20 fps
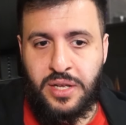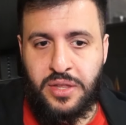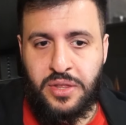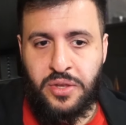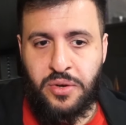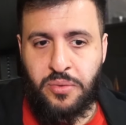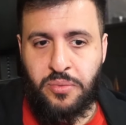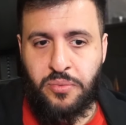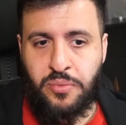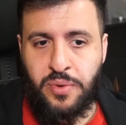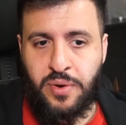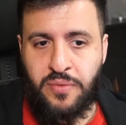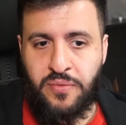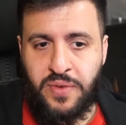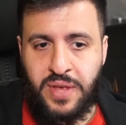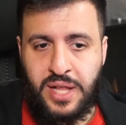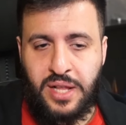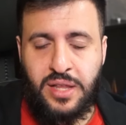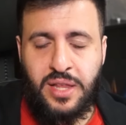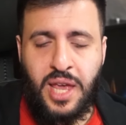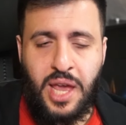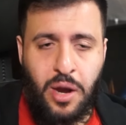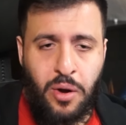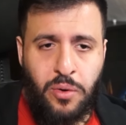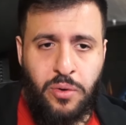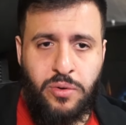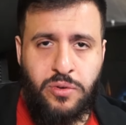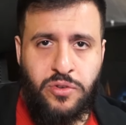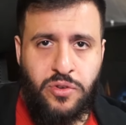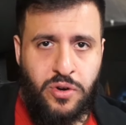the revealed
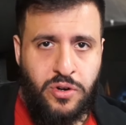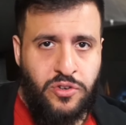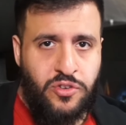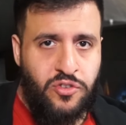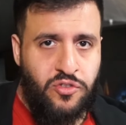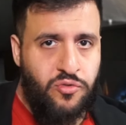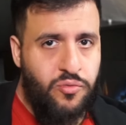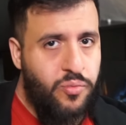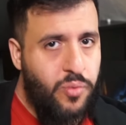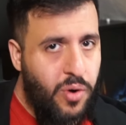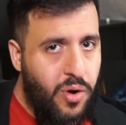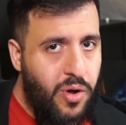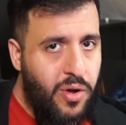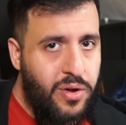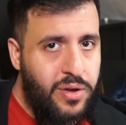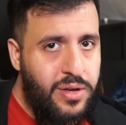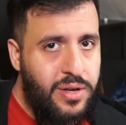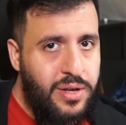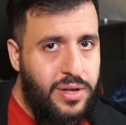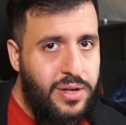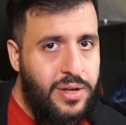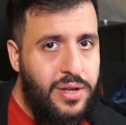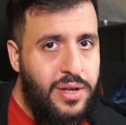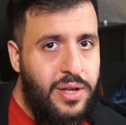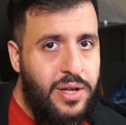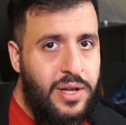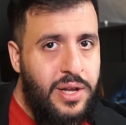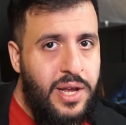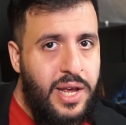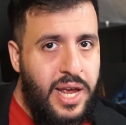characters are just wrong
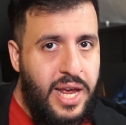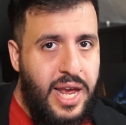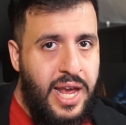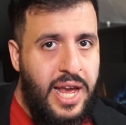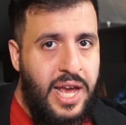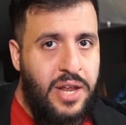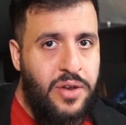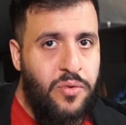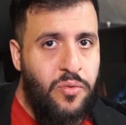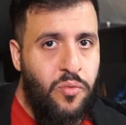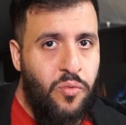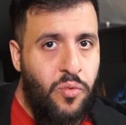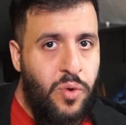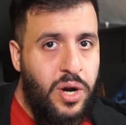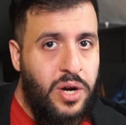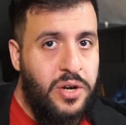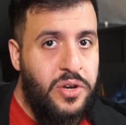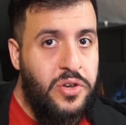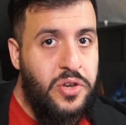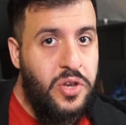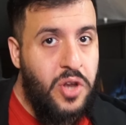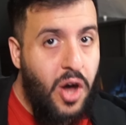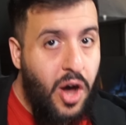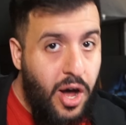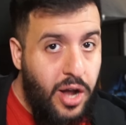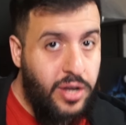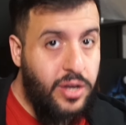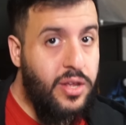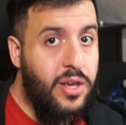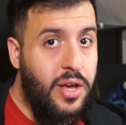and we're
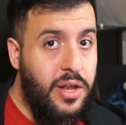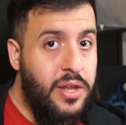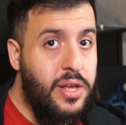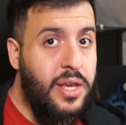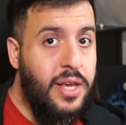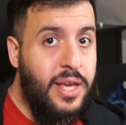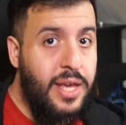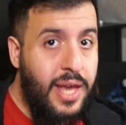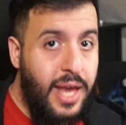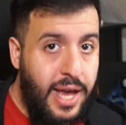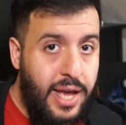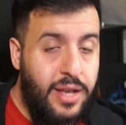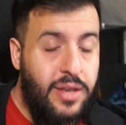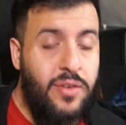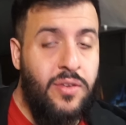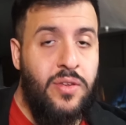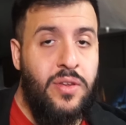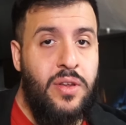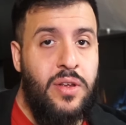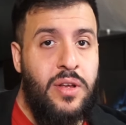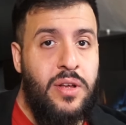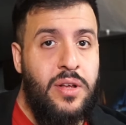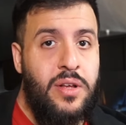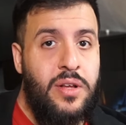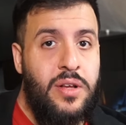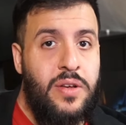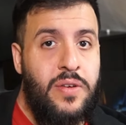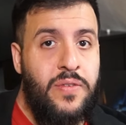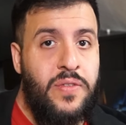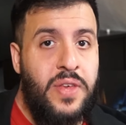not gonna get
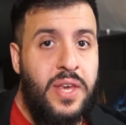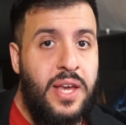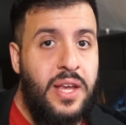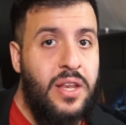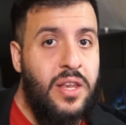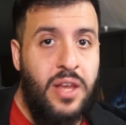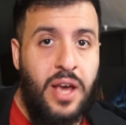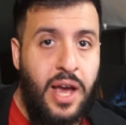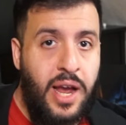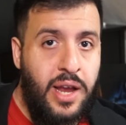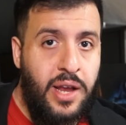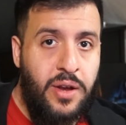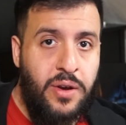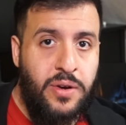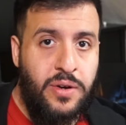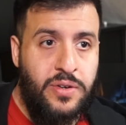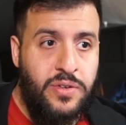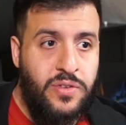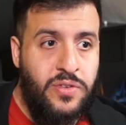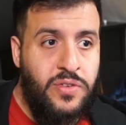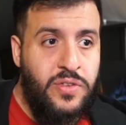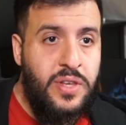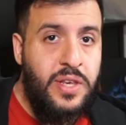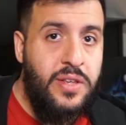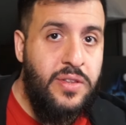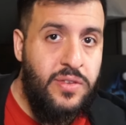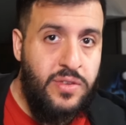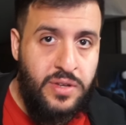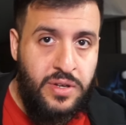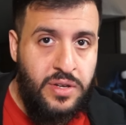the entire
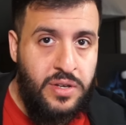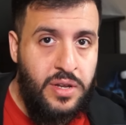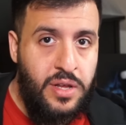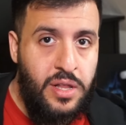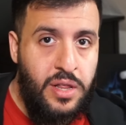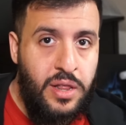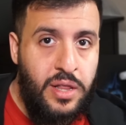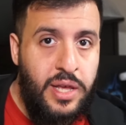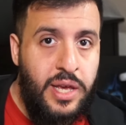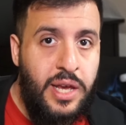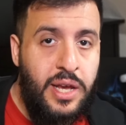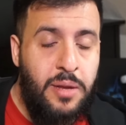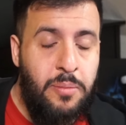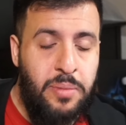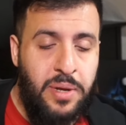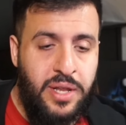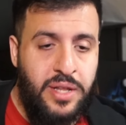season leak, but